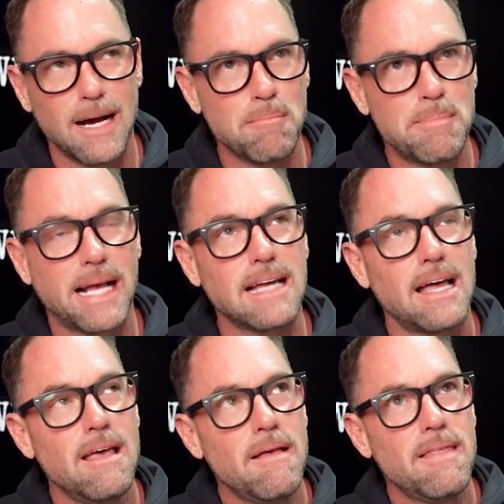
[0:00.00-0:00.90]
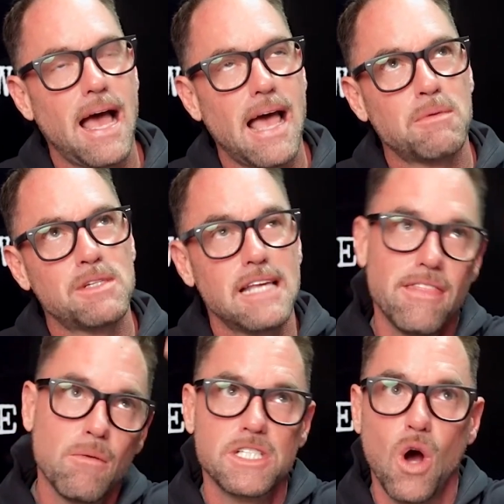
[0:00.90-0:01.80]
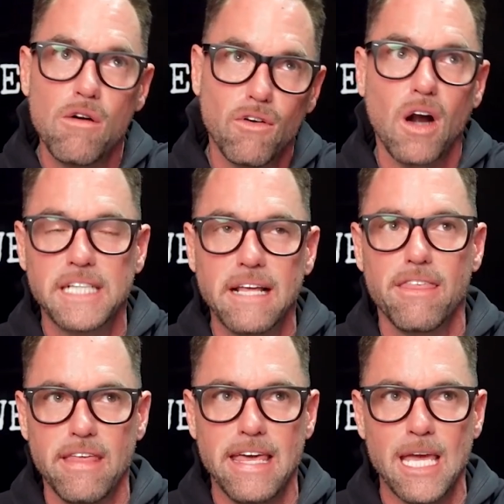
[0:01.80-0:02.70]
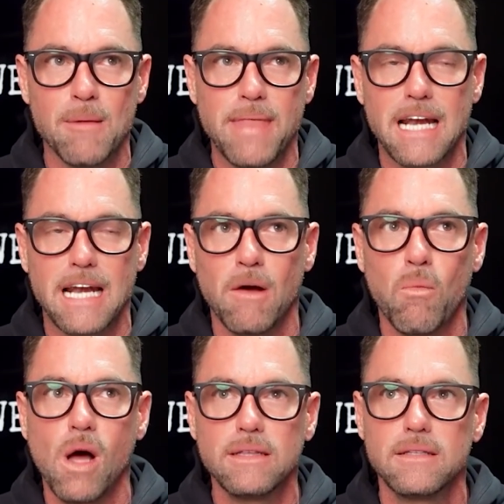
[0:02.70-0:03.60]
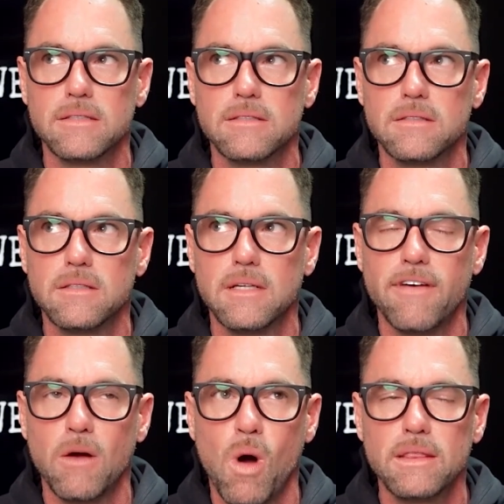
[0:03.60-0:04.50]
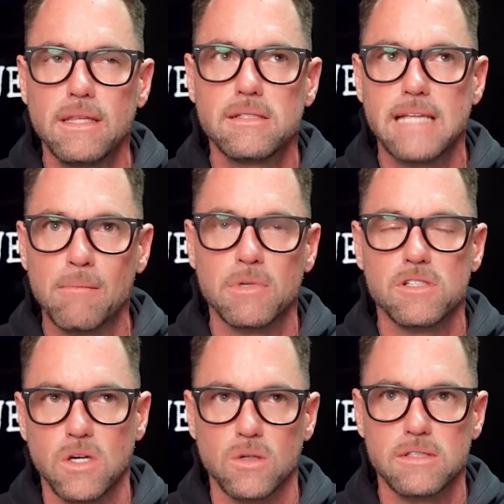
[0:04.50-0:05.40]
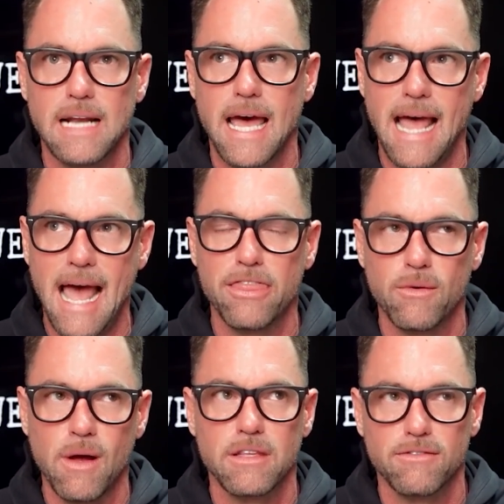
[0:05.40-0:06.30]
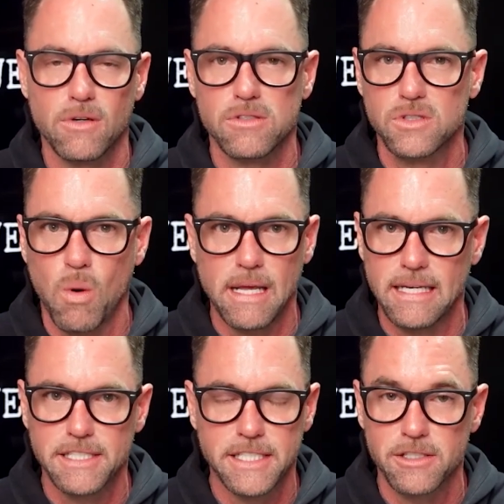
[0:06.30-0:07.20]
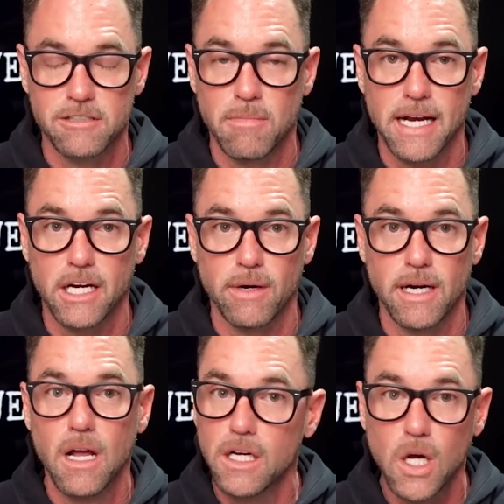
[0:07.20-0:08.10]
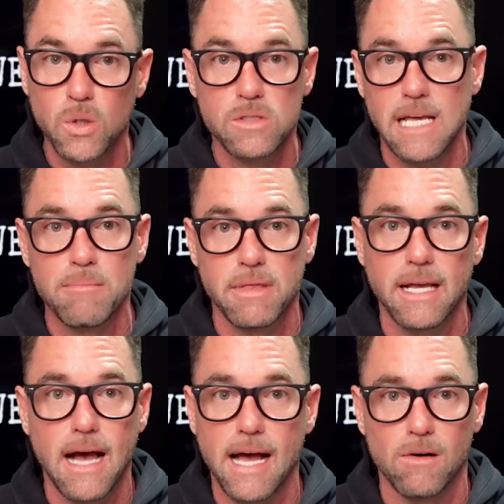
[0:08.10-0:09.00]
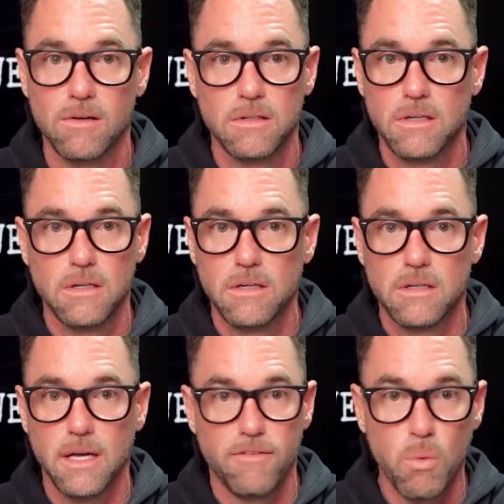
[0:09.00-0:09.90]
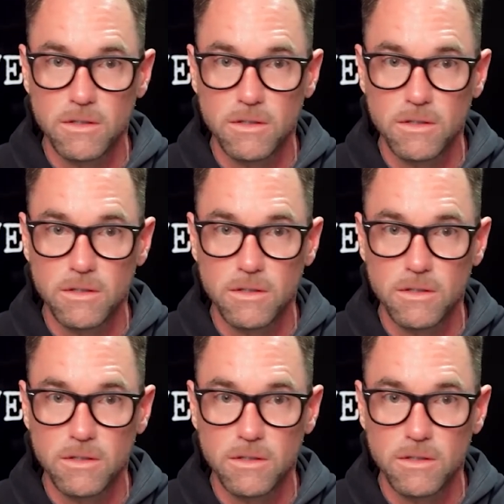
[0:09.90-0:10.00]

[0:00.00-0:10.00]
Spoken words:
Because I would say there was an overarching theme that if I want the same results that I had throughout the first 20-ish years of my career, go do the same thing, Kyle. But if you